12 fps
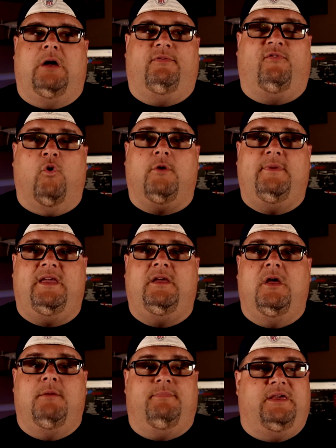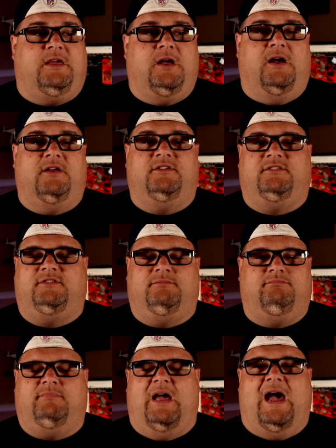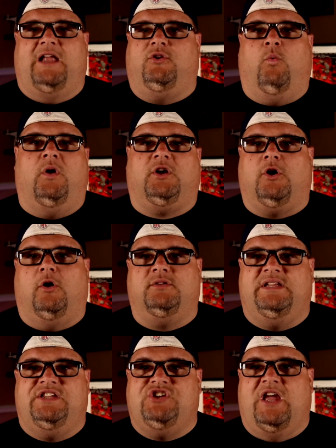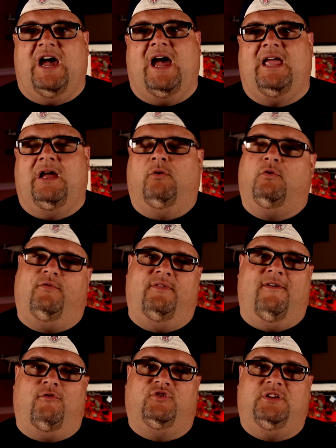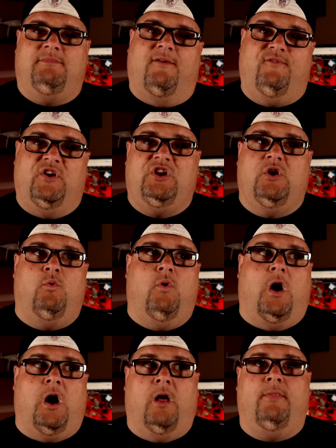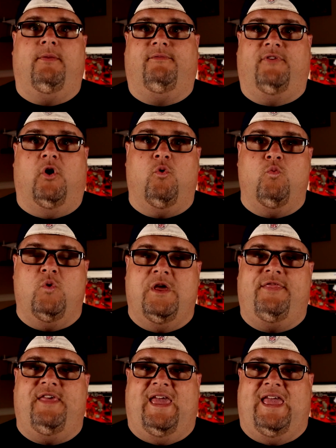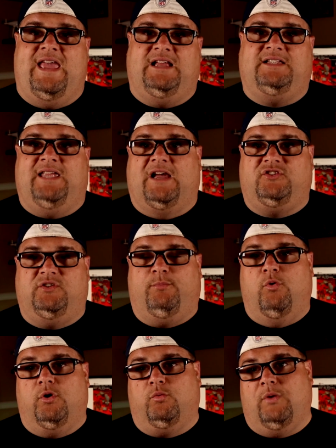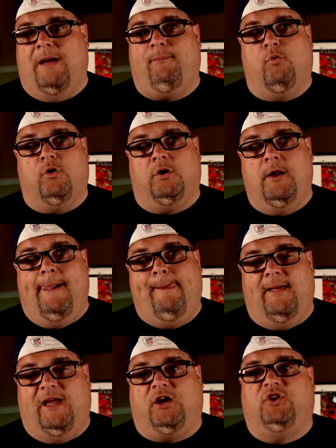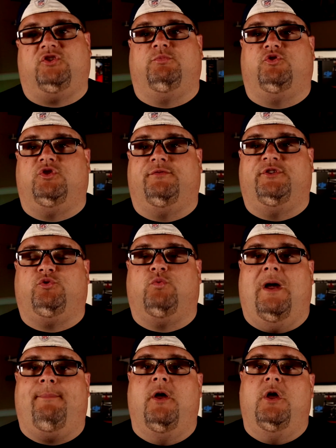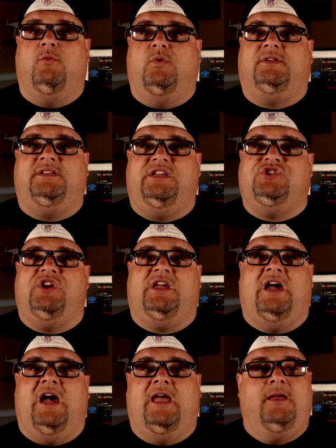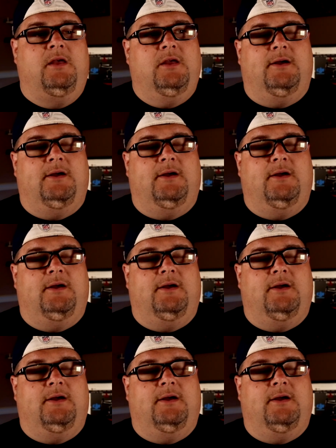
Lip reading: for me because I don't want to call DJI. I don't know if you've ever seen my video on the phone with a tech support rep or a customer service rep with DJI.